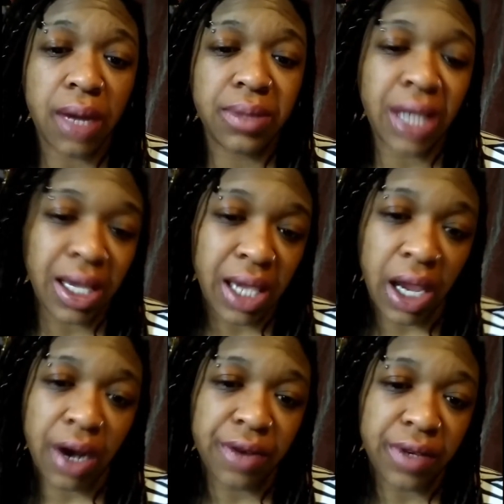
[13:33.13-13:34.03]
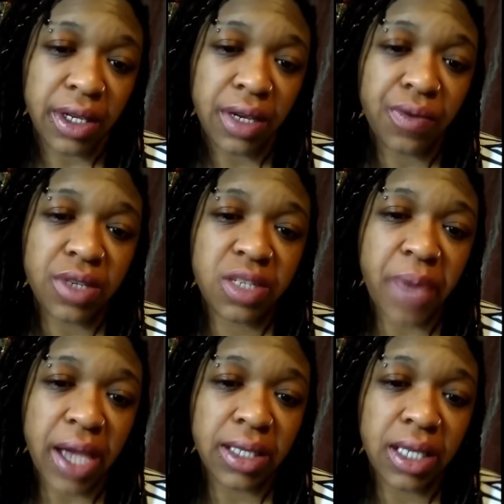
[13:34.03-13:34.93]
take care of it,
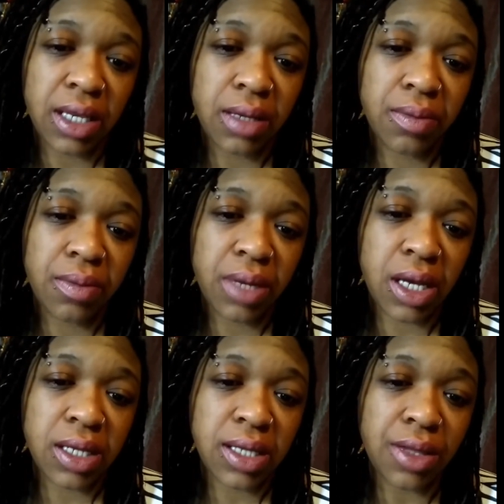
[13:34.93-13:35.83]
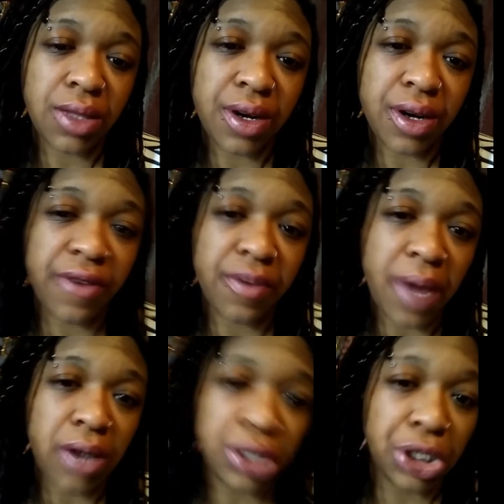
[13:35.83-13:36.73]
respect it, because they thought enough
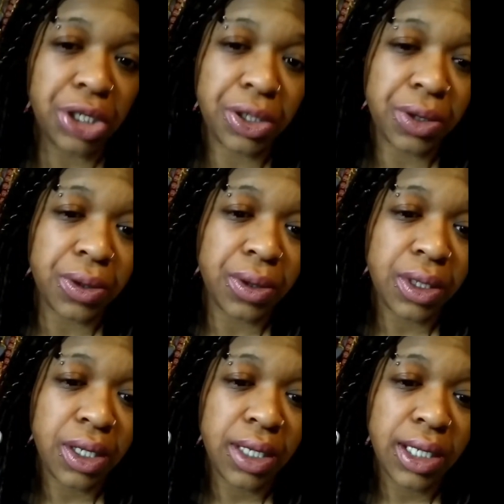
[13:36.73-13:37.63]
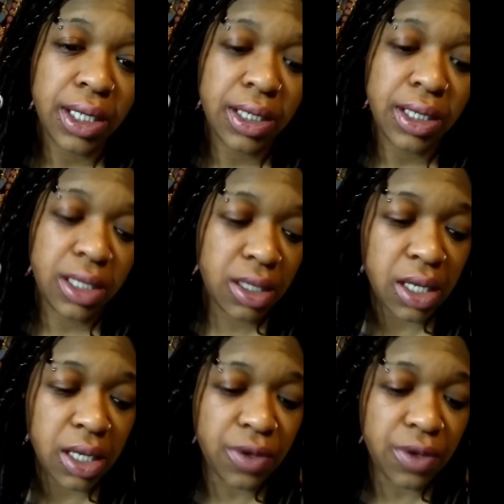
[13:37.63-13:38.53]
about you to
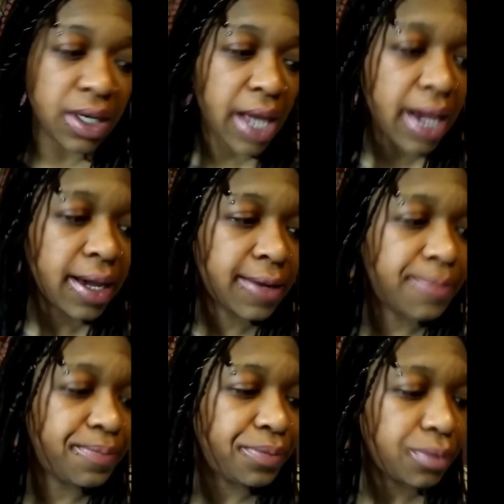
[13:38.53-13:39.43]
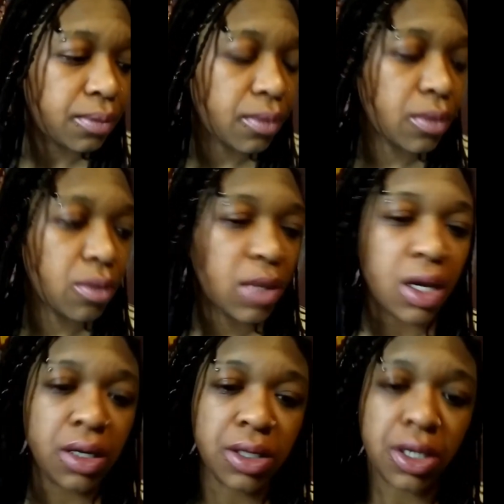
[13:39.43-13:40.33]
give you a deck.
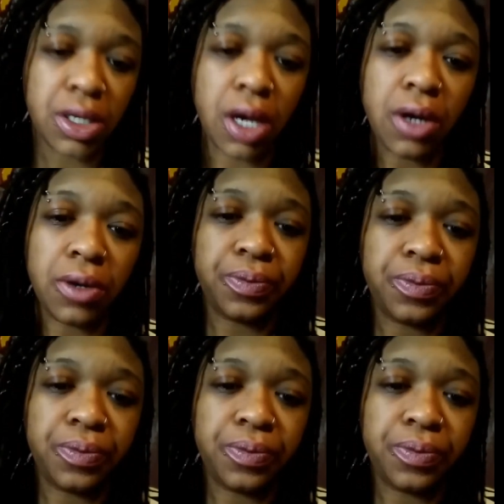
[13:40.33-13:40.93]
So,